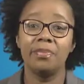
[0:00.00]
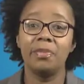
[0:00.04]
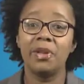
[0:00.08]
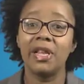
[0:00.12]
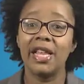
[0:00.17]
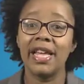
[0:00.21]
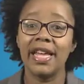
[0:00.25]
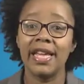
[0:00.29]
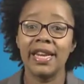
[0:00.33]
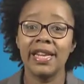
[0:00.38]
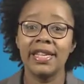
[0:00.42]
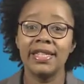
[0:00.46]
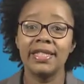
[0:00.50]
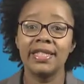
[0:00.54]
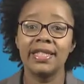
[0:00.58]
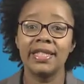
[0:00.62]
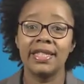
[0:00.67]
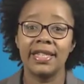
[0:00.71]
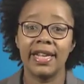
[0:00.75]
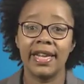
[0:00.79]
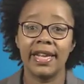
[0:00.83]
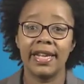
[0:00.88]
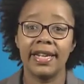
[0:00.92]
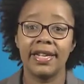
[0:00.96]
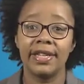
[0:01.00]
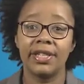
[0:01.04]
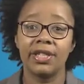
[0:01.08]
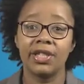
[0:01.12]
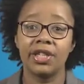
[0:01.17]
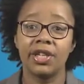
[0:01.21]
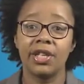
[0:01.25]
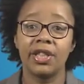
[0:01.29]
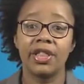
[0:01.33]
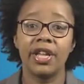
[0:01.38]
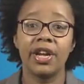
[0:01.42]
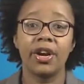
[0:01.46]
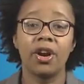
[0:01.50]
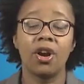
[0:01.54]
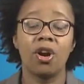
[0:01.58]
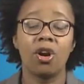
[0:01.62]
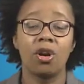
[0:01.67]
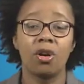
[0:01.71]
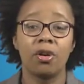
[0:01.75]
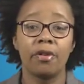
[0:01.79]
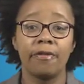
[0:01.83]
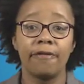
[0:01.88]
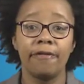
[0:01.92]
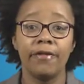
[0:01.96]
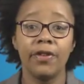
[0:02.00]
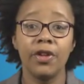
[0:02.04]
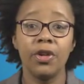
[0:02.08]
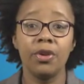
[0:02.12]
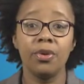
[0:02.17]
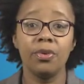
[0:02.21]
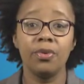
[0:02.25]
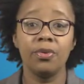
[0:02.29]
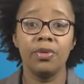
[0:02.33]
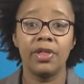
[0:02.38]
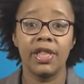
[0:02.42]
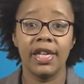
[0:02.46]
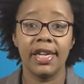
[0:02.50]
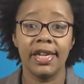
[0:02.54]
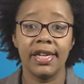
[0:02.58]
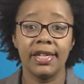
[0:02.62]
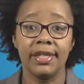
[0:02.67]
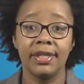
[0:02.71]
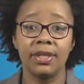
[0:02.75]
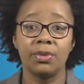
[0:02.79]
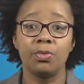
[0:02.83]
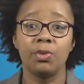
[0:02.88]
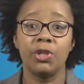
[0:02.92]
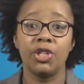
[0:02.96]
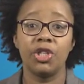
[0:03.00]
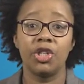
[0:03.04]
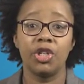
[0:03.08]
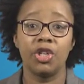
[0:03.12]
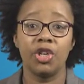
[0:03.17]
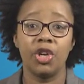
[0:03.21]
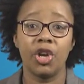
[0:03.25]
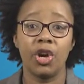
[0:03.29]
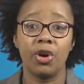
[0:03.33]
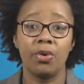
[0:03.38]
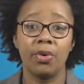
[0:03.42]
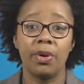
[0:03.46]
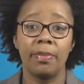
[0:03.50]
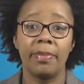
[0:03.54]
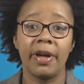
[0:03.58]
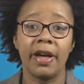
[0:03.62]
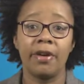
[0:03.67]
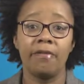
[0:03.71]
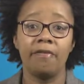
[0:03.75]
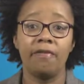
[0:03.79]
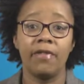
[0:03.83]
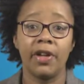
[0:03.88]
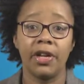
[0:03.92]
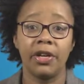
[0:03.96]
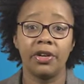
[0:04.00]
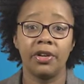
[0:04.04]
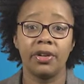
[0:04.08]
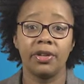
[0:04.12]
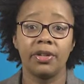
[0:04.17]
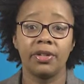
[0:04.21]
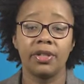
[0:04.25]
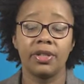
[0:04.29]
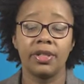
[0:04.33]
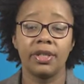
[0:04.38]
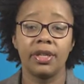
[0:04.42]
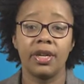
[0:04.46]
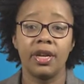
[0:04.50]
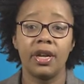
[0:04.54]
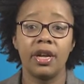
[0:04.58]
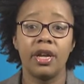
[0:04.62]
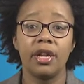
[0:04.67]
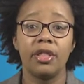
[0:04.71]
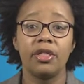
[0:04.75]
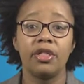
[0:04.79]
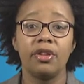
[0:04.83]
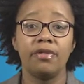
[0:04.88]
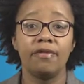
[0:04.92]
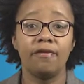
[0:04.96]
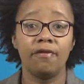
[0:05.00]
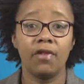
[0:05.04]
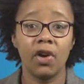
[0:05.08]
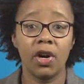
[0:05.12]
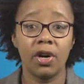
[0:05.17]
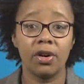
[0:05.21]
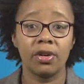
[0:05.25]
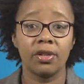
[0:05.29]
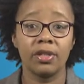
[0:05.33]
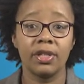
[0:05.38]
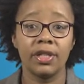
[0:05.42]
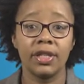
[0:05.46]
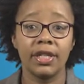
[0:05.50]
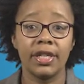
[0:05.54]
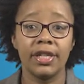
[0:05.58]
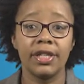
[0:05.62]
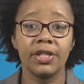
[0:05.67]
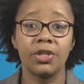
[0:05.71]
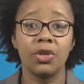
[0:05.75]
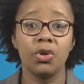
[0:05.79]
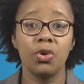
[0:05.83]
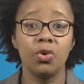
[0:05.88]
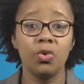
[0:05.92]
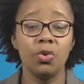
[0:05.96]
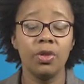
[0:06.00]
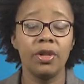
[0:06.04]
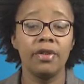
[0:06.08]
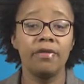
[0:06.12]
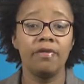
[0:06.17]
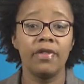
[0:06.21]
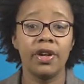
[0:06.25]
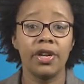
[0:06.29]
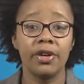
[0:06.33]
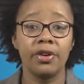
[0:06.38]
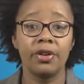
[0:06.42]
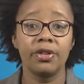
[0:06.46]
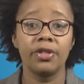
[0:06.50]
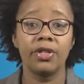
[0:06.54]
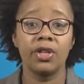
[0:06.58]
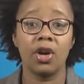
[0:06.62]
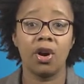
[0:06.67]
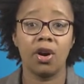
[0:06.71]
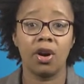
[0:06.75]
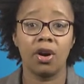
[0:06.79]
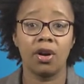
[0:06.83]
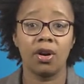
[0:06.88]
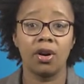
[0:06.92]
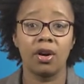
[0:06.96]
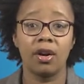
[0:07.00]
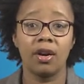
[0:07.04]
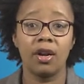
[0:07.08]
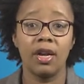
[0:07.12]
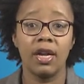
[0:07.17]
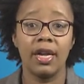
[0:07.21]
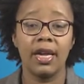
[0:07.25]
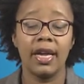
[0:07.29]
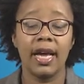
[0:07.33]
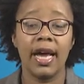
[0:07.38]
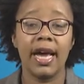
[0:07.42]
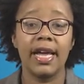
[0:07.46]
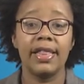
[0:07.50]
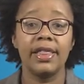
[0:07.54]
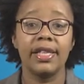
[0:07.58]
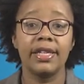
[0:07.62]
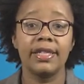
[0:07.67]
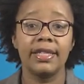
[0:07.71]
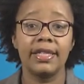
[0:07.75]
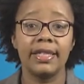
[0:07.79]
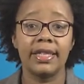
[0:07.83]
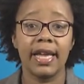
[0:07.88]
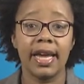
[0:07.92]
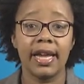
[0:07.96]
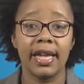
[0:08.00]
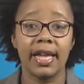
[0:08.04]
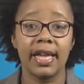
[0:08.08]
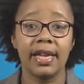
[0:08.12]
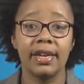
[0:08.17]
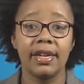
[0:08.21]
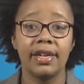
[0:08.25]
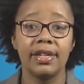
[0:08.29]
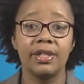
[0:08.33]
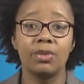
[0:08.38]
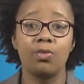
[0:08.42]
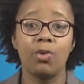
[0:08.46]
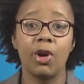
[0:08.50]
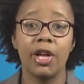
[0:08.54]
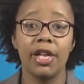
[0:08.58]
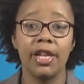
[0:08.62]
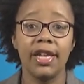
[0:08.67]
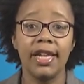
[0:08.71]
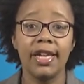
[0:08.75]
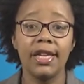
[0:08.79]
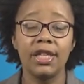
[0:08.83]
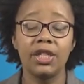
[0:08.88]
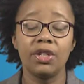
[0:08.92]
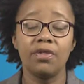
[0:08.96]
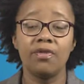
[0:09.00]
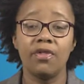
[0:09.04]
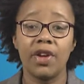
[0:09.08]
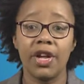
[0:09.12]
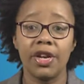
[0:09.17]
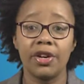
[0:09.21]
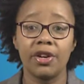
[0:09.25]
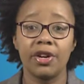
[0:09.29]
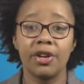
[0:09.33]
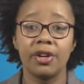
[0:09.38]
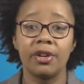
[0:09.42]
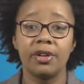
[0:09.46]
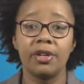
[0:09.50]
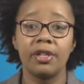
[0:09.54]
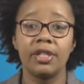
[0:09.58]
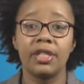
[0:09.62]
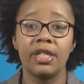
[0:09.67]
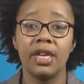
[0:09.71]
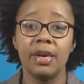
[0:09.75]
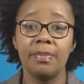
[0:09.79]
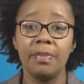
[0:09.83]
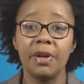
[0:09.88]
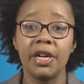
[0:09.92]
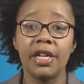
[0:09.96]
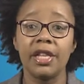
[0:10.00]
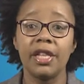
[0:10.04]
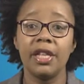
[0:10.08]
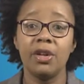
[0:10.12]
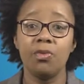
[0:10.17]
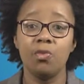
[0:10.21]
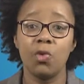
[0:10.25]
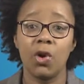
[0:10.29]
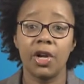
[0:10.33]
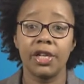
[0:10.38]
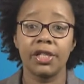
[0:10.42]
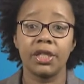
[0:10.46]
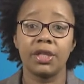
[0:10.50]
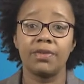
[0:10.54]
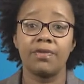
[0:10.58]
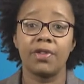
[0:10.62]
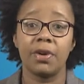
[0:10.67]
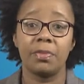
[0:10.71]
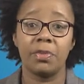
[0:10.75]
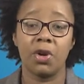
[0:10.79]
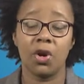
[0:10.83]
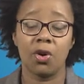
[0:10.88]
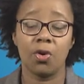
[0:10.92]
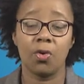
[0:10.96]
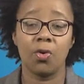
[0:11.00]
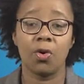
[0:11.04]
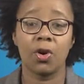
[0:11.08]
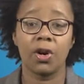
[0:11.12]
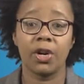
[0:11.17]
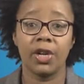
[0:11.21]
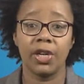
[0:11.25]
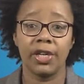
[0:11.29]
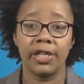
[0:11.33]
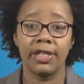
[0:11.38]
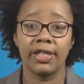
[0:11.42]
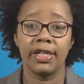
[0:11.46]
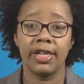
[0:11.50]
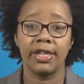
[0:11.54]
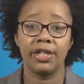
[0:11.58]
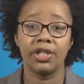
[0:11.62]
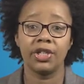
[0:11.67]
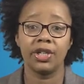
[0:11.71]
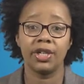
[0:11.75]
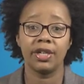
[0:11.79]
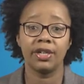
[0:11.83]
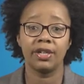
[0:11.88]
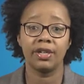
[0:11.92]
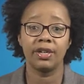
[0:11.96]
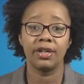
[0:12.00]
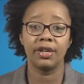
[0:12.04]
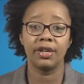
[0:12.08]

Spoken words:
planning stage, there are a few things we should know about funders. The first is who the funders are, and the second is what each funder typically wants from your organization.